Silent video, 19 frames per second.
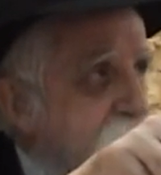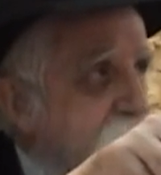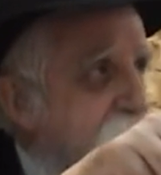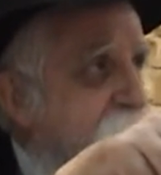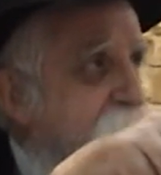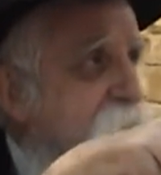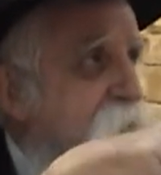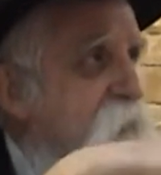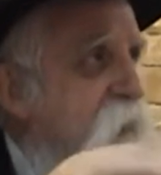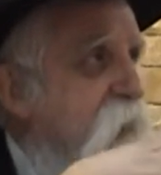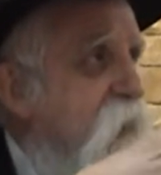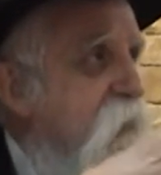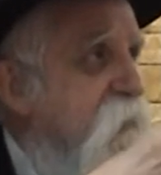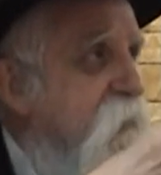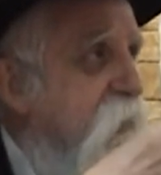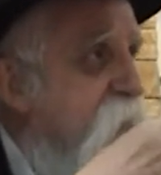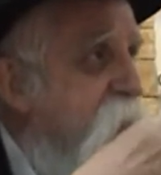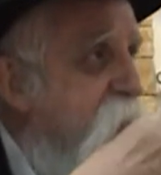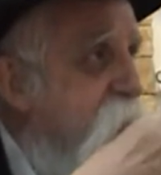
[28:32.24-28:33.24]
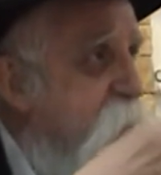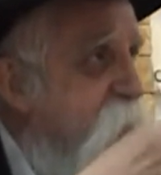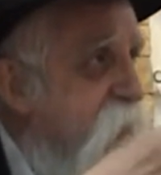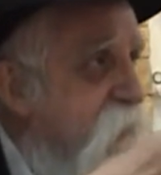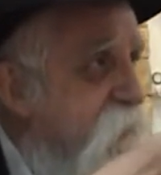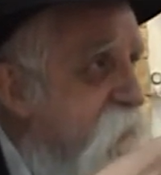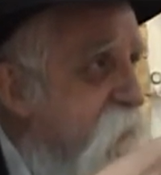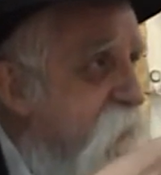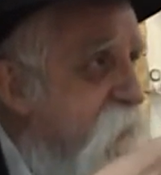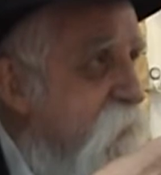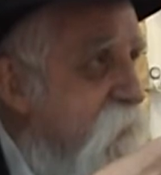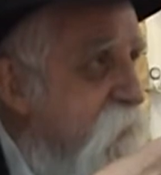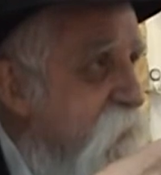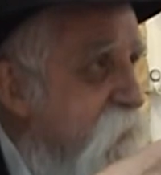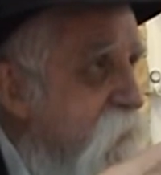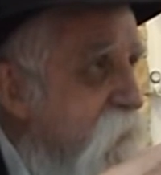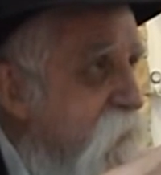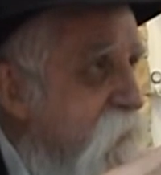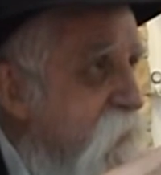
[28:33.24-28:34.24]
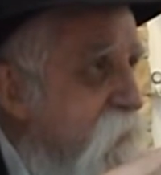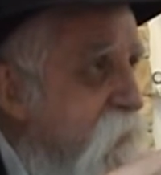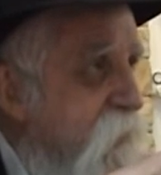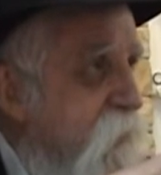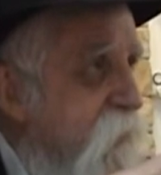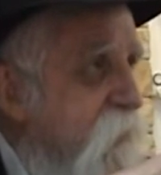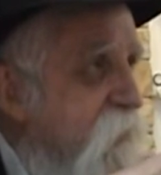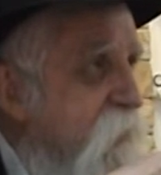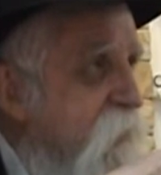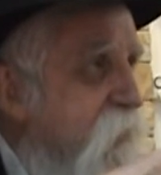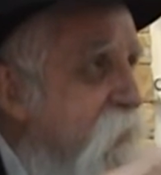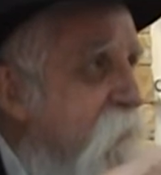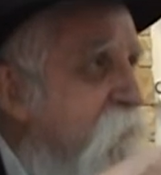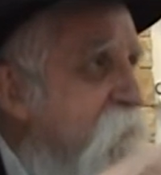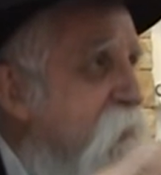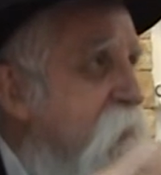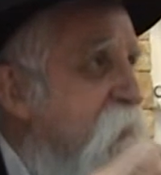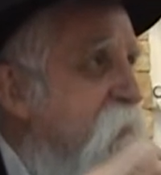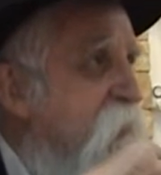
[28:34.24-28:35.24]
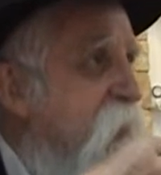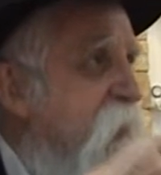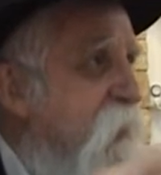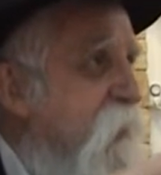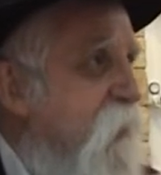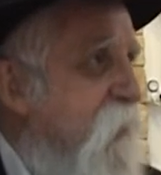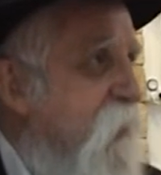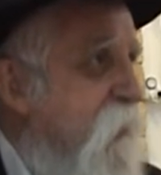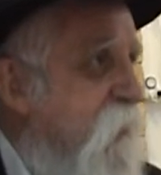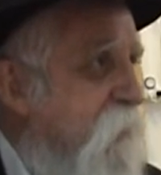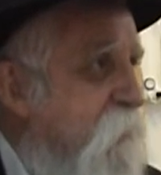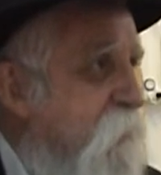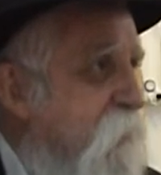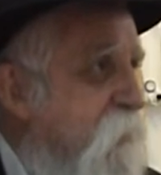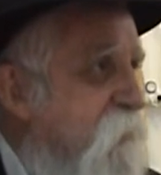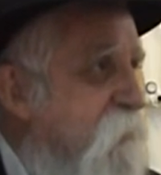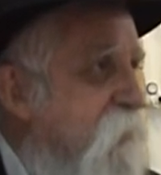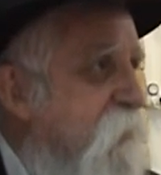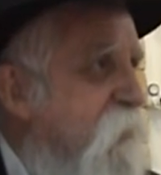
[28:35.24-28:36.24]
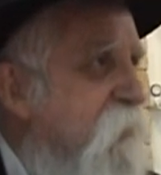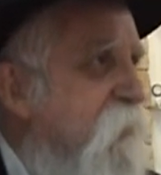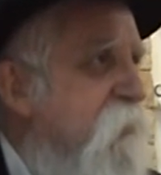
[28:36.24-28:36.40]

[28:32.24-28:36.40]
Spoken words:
If you ask any question, even just hint at the question,